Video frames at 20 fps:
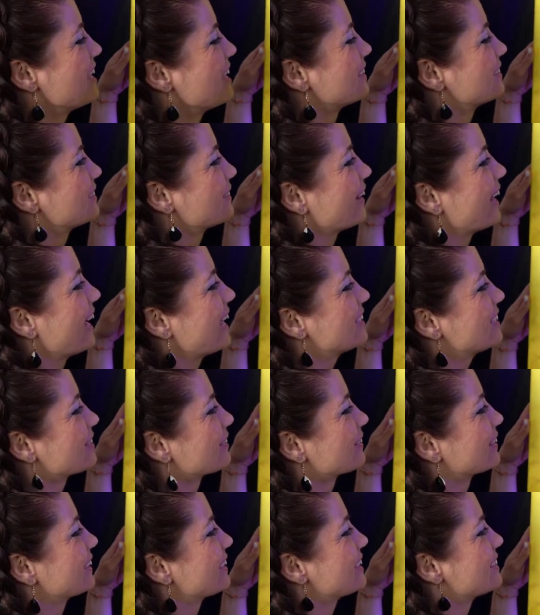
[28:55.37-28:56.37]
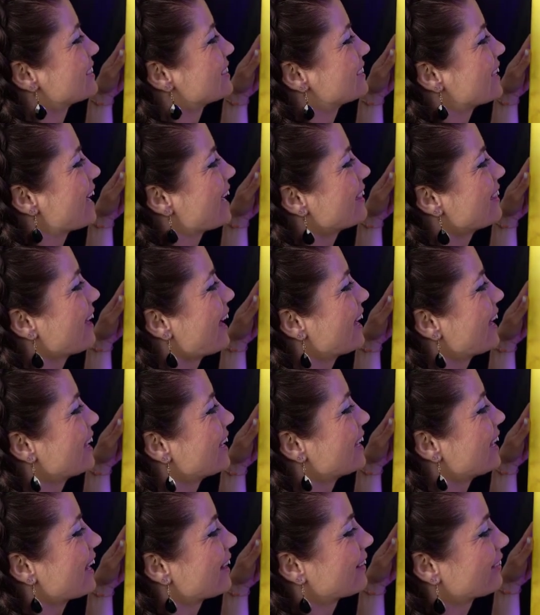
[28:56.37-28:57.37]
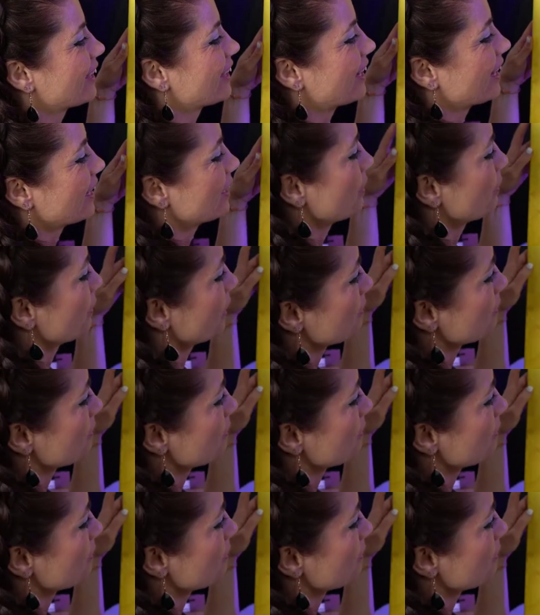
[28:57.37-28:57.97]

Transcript: So I hate to really say that and act like I know what